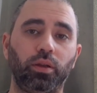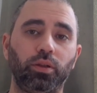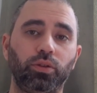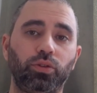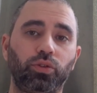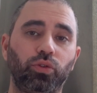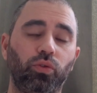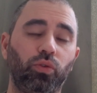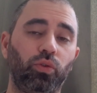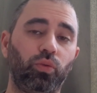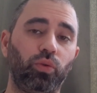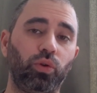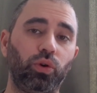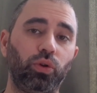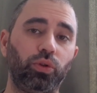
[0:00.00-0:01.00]
so the
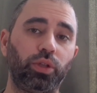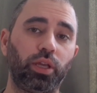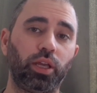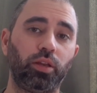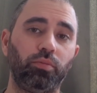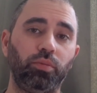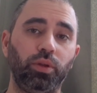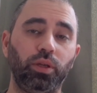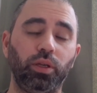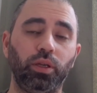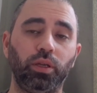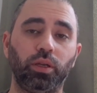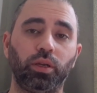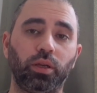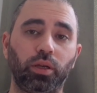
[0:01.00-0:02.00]
world can
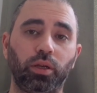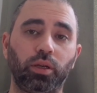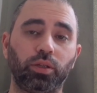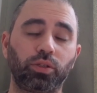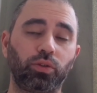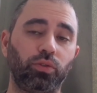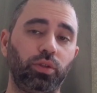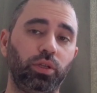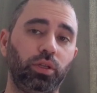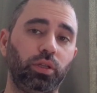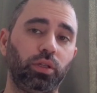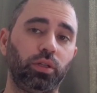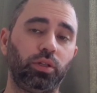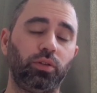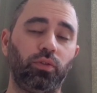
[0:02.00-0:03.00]
be, so
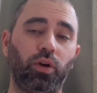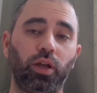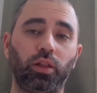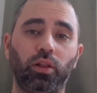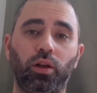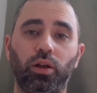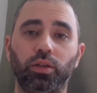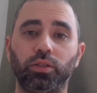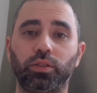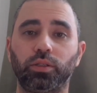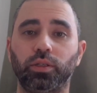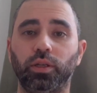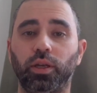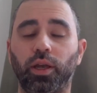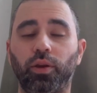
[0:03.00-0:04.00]
the divine laws
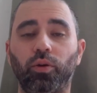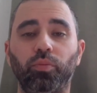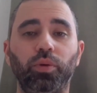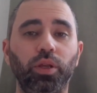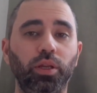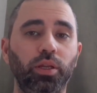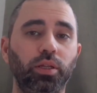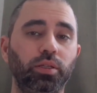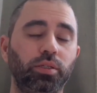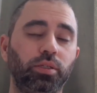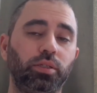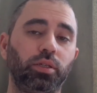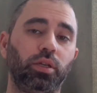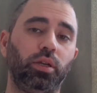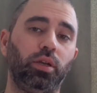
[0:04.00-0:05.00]
and
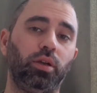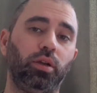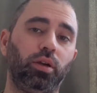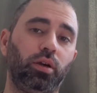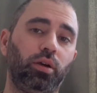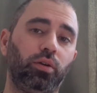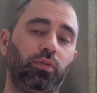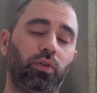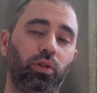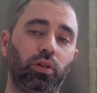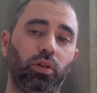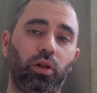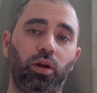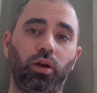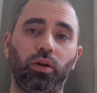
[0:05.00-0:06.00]
obedience of
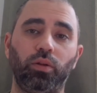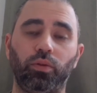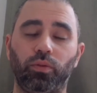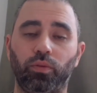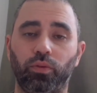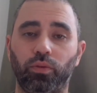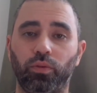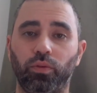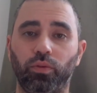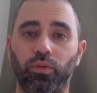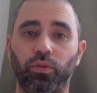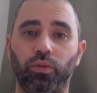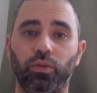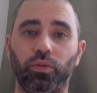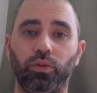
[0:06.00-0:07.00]
Allah,
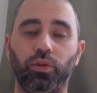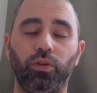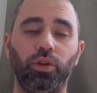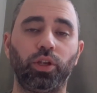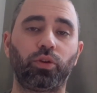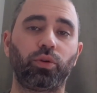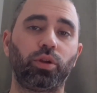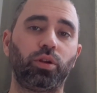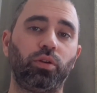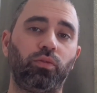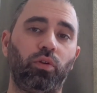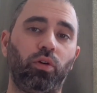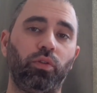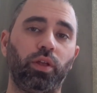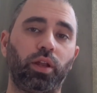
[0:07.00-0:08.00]
the unique creator of
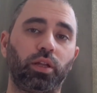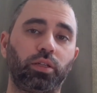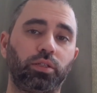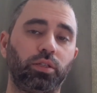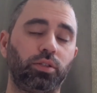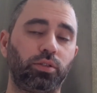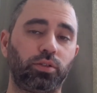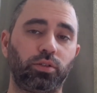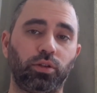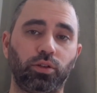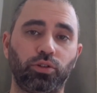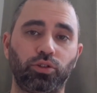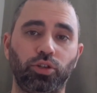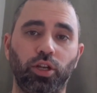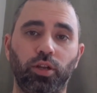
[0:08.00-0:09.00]
all that exists,
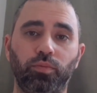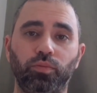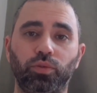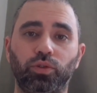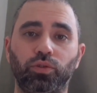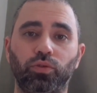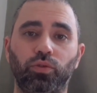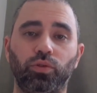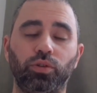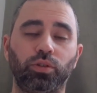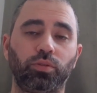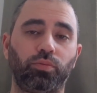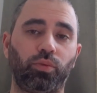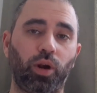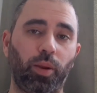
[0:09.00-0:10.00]
Hashem, source,
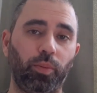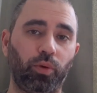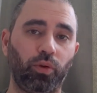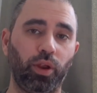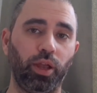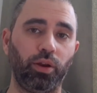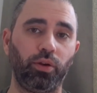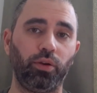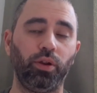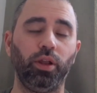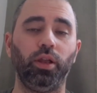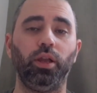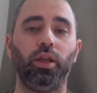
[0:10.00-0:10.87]
prime creator,